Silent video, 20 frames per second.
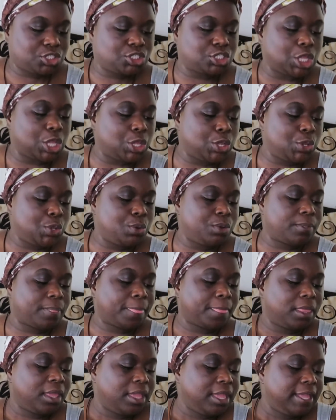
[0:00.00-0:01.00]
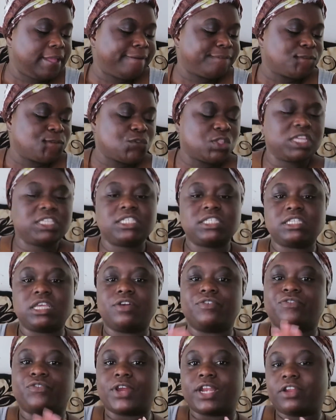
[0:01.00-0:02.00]
So this is
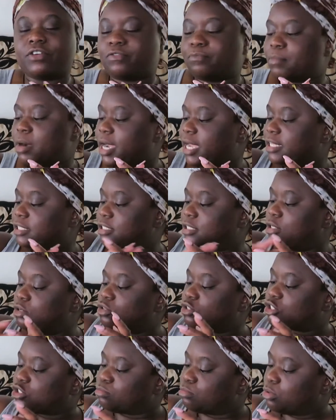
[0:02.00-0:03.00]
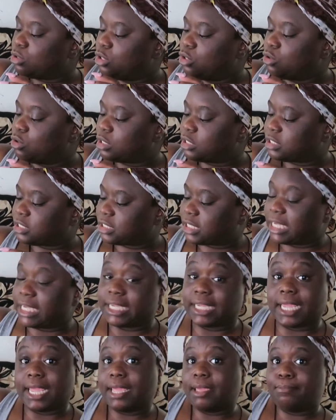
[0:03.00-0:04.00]
a friend of mine's little small little
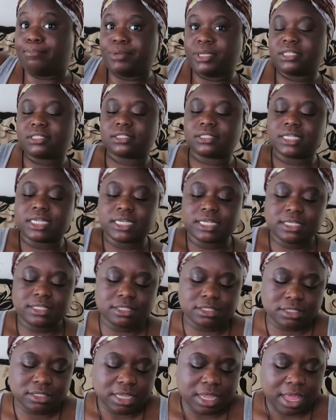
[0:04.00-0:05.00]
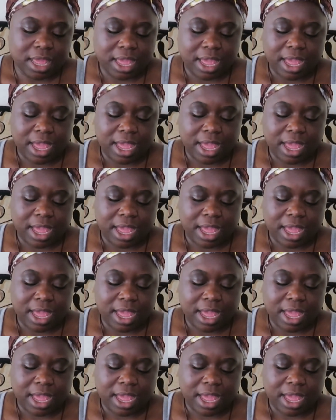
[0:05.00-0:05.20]
skincare business.